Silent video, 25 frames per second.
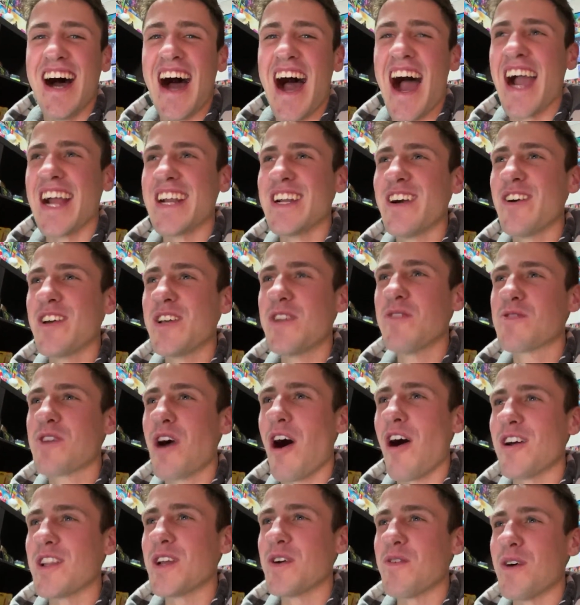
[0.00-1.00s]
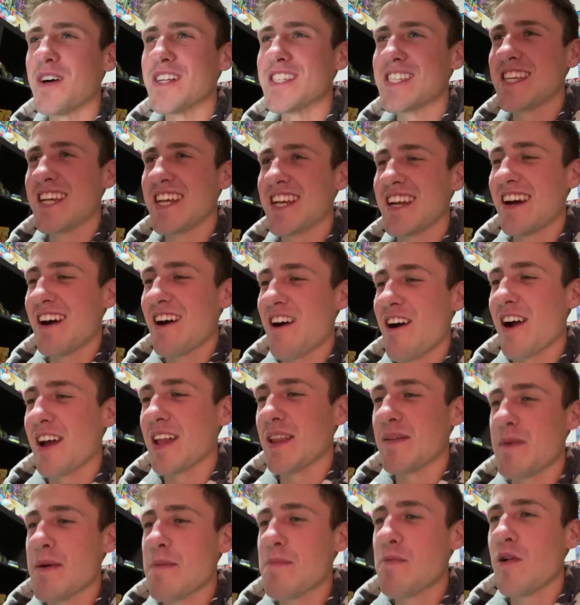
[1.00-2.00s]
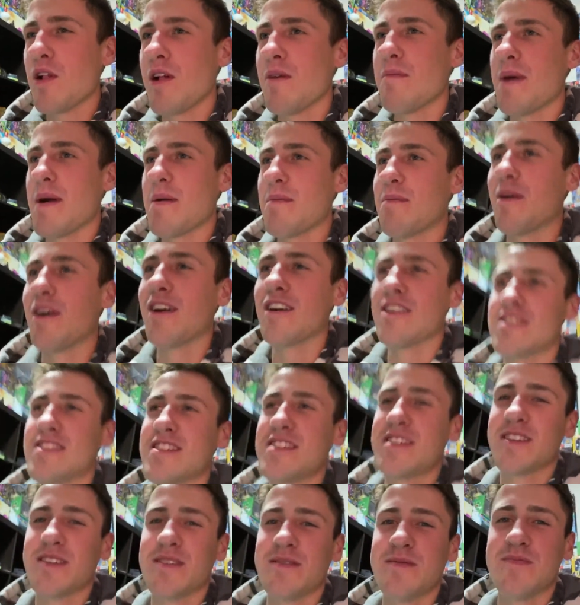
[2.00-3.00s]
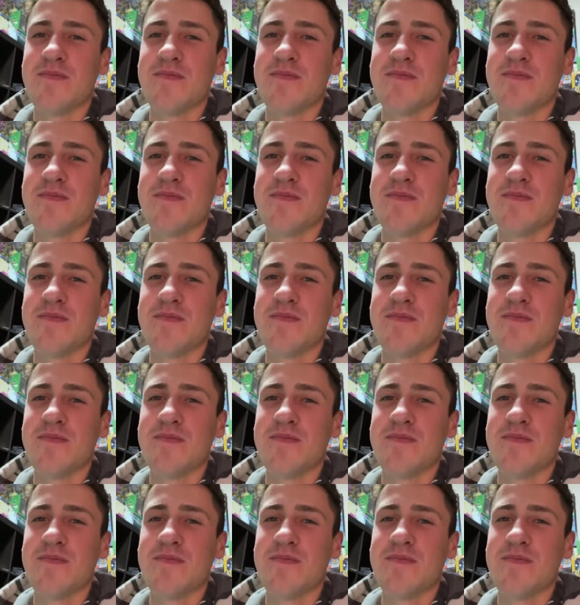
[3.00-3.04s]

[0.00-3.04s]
I know you called it one Cena. All right, let me pull up my merch.